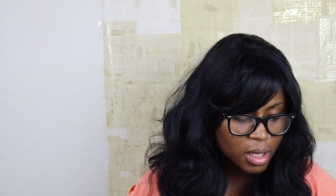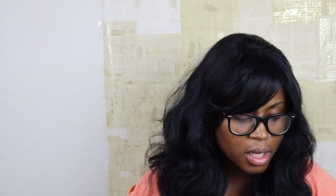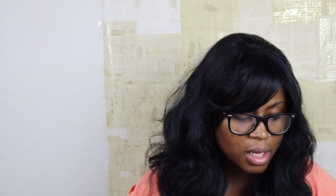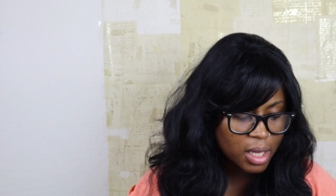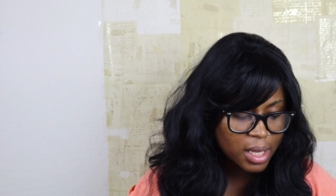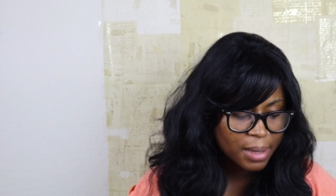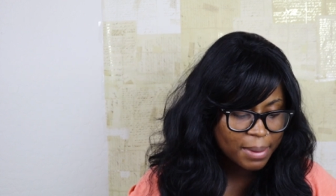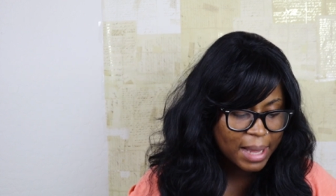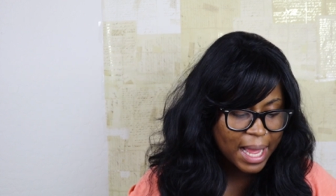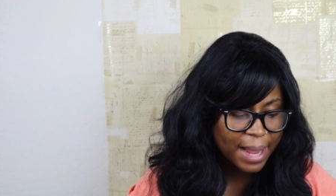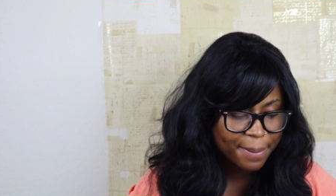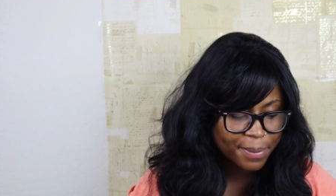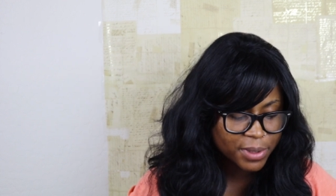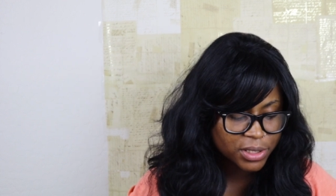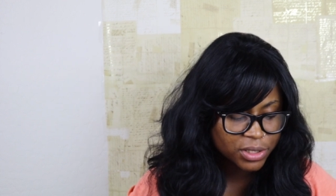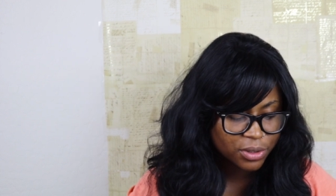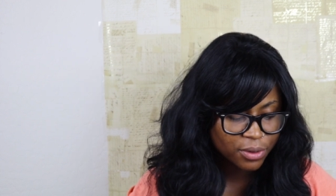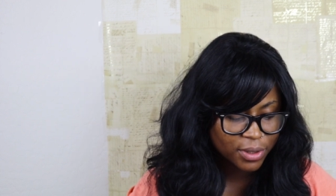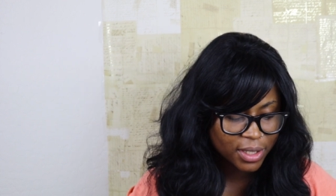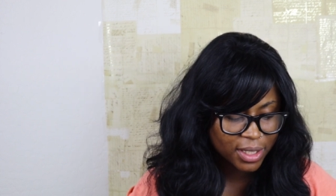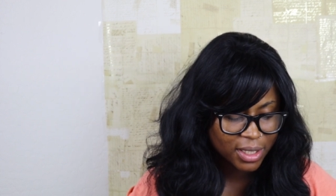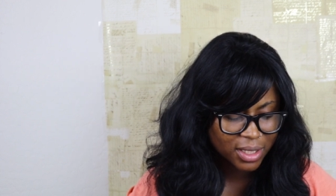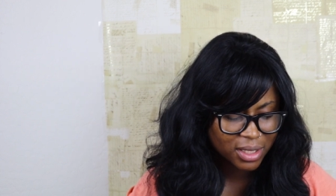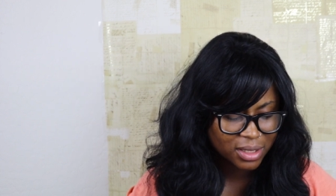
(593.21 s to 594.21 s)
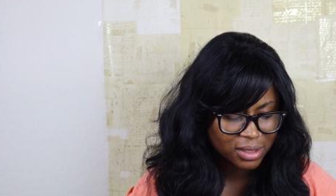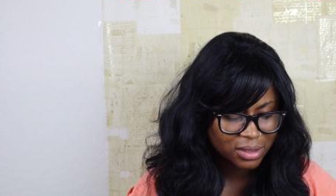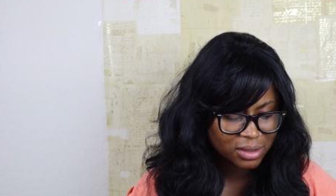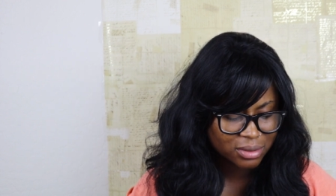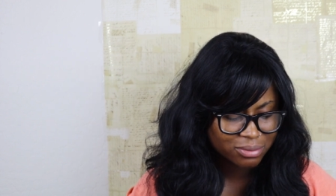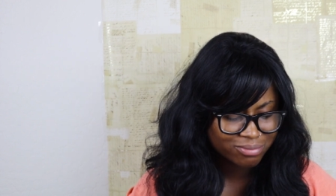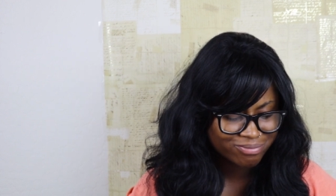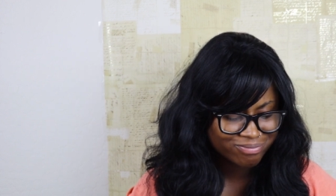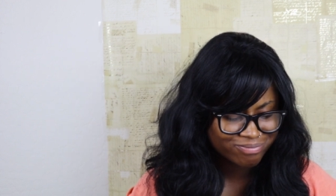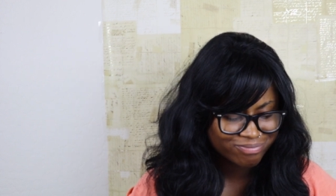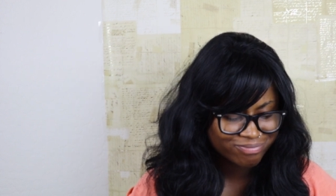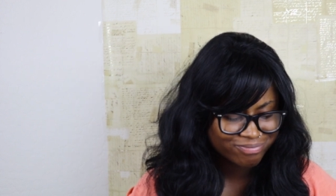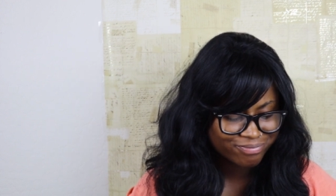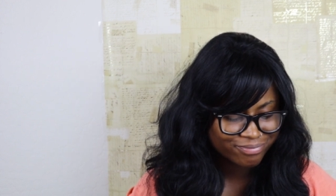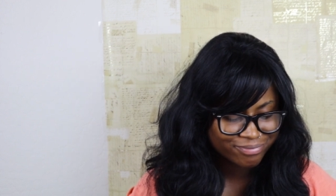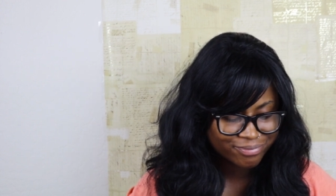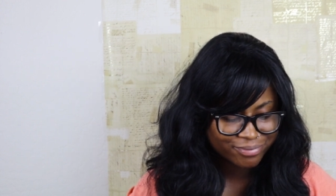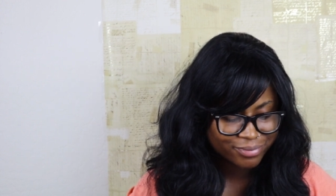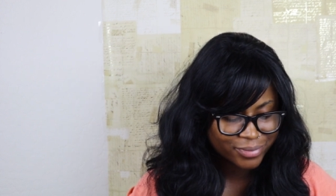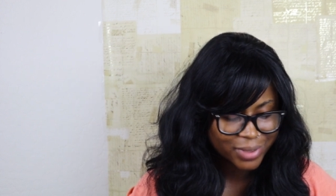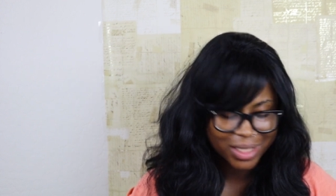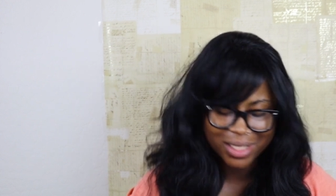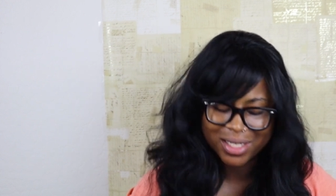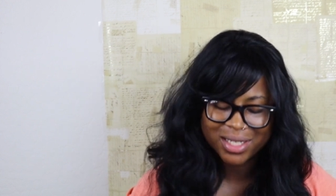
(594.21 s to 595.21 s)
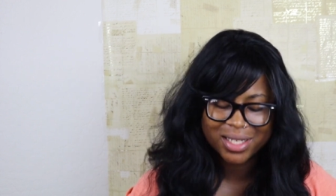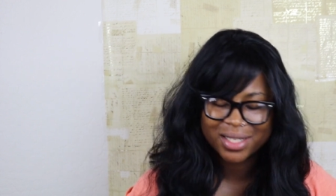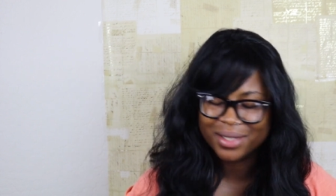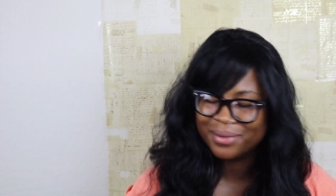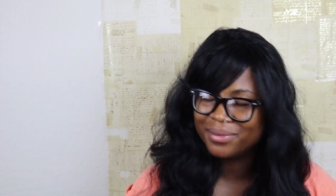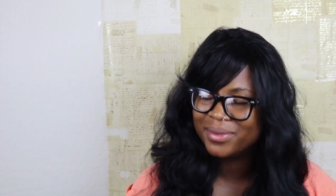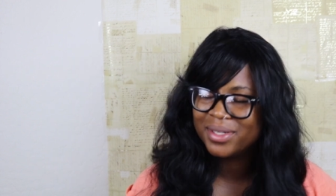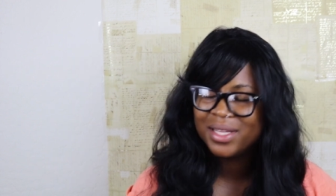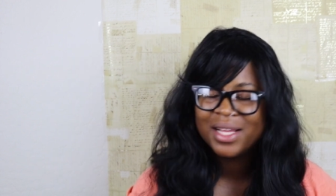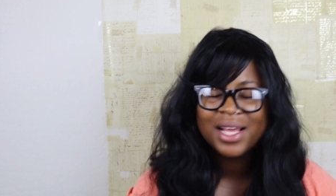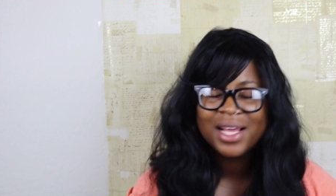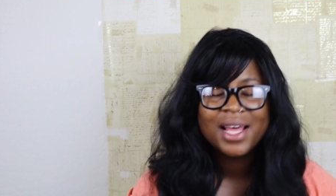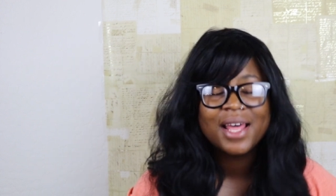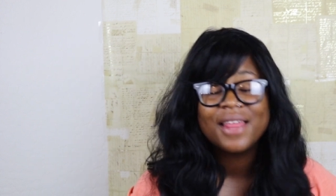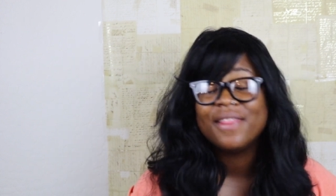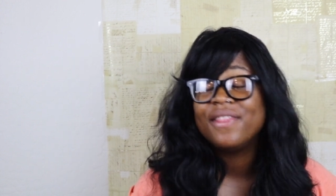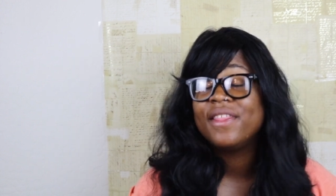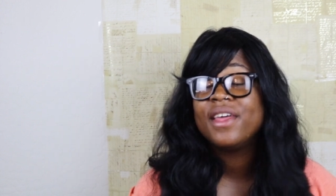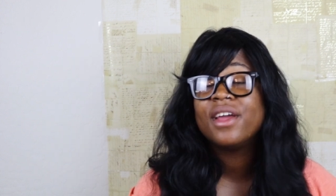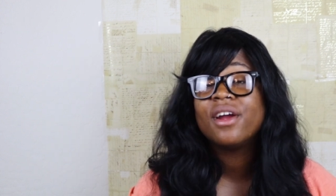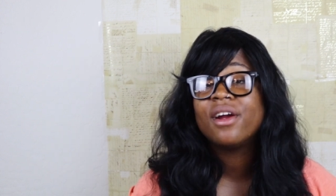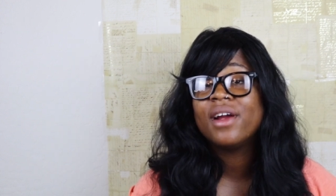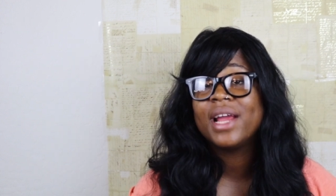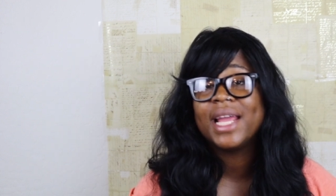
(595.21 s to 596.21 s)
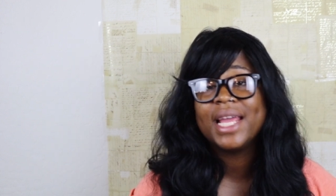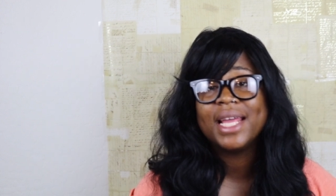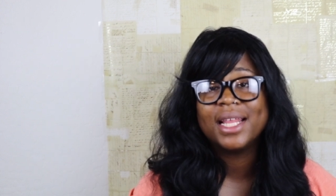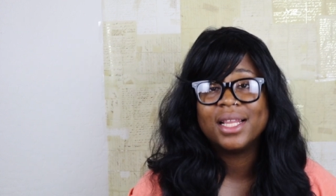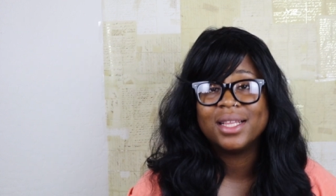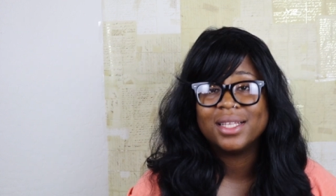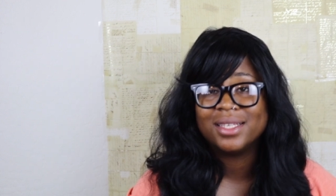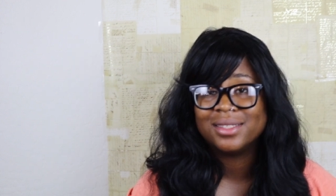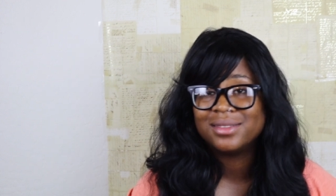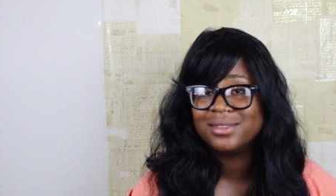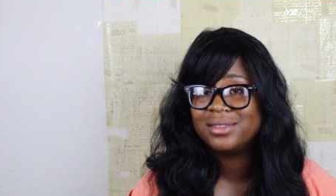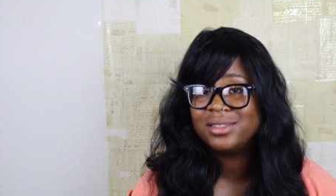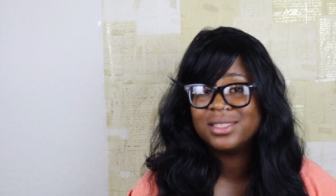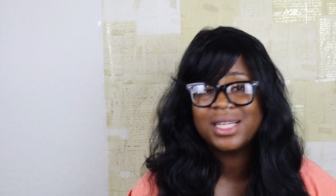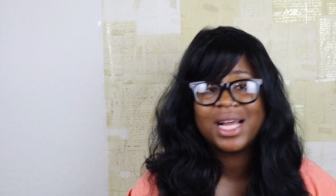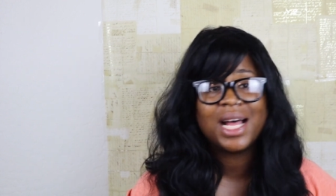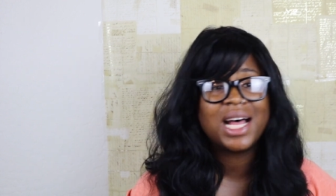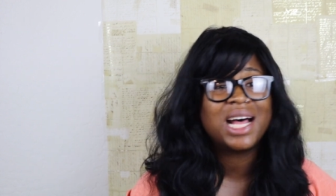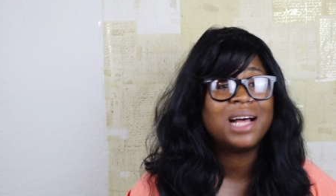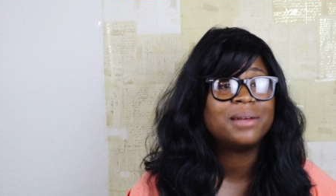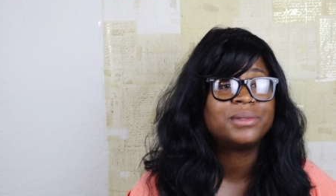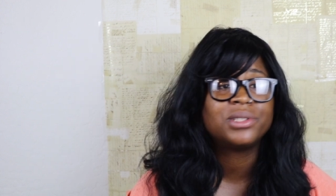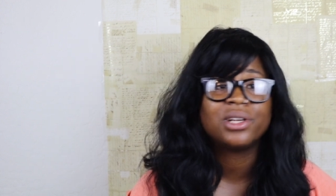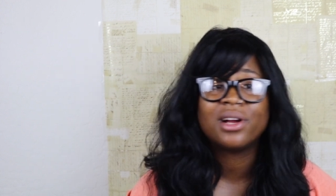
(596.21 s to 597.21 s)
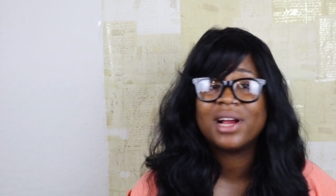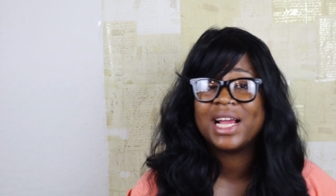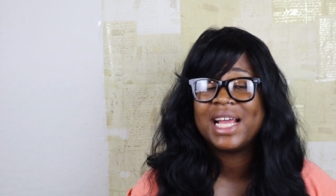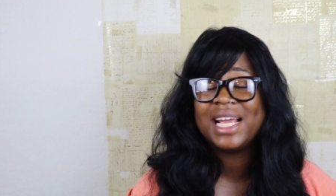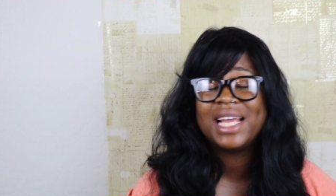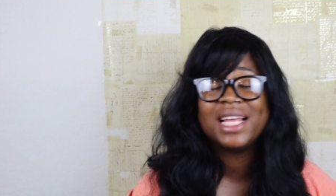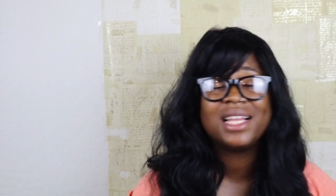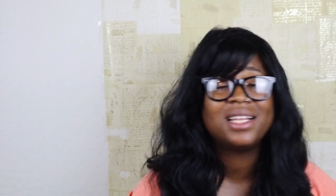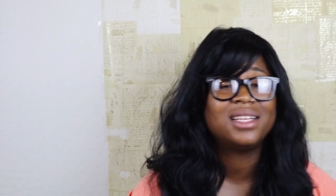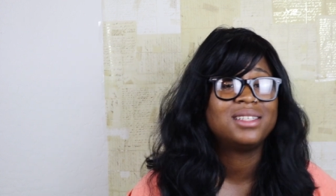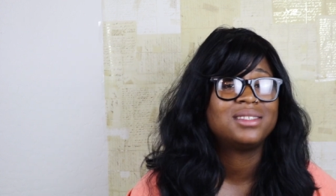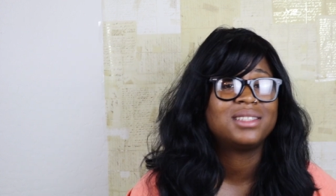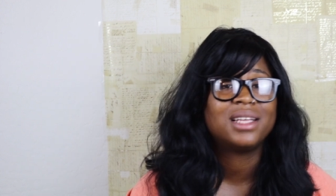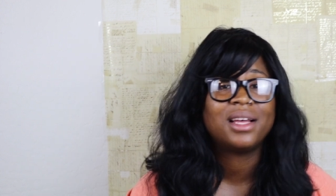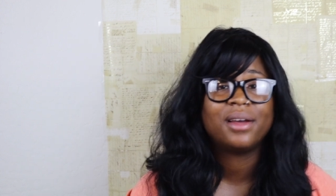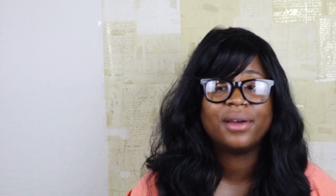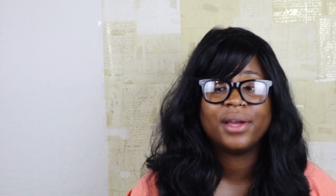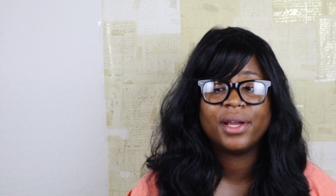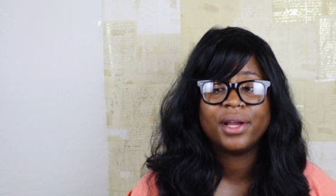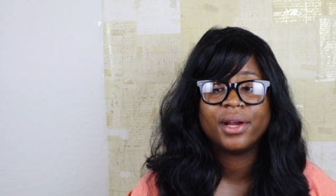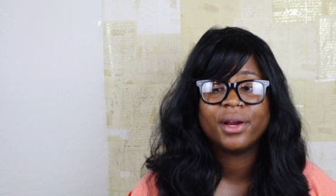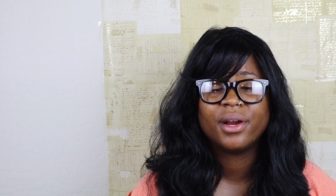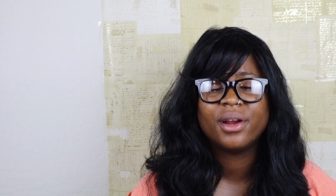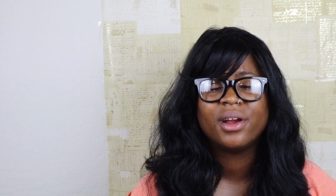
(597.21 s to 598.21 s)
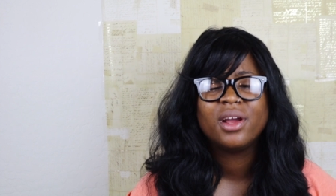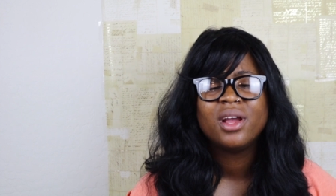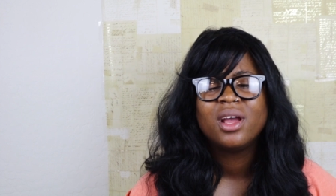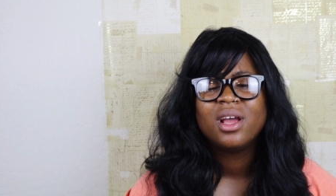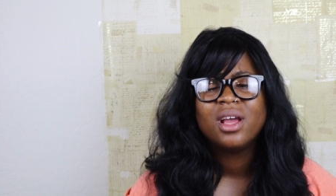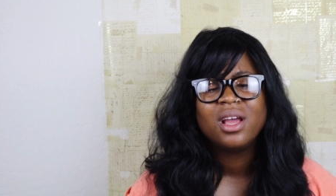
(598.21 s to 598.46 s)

Opportunities. They are endless. Jobs are endless out here.